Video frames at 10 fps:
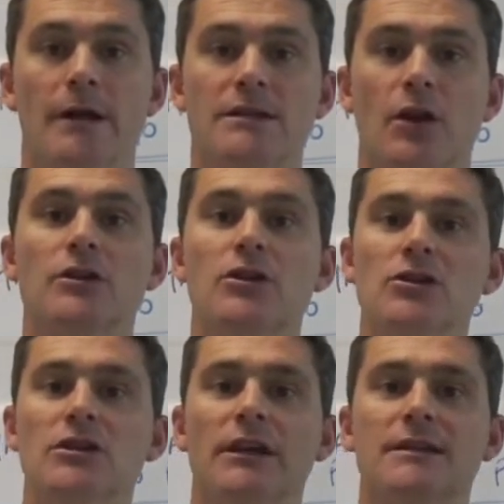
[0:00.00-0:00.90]
So to
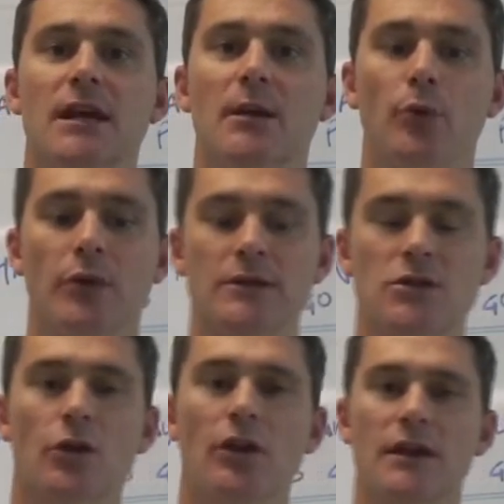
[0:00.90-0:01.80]
use an example, in
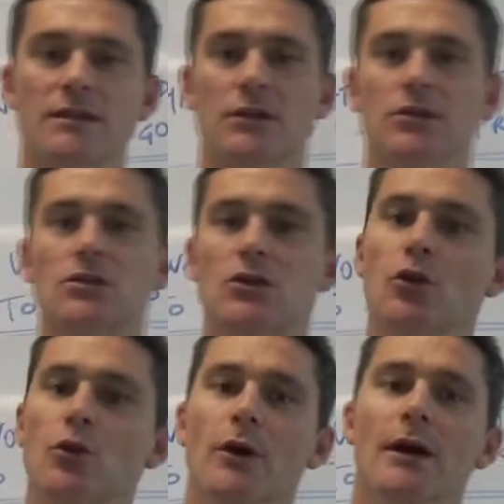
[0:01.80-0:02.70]

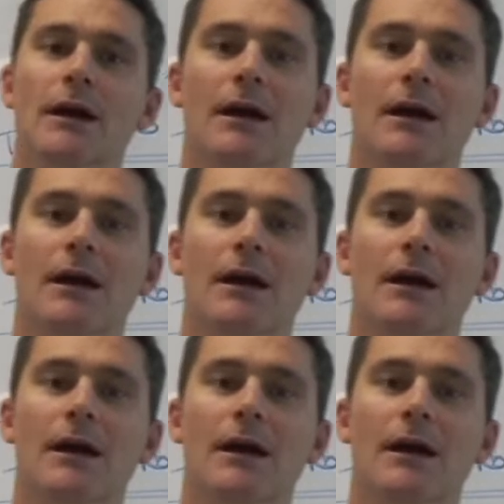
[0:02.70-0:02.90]
2002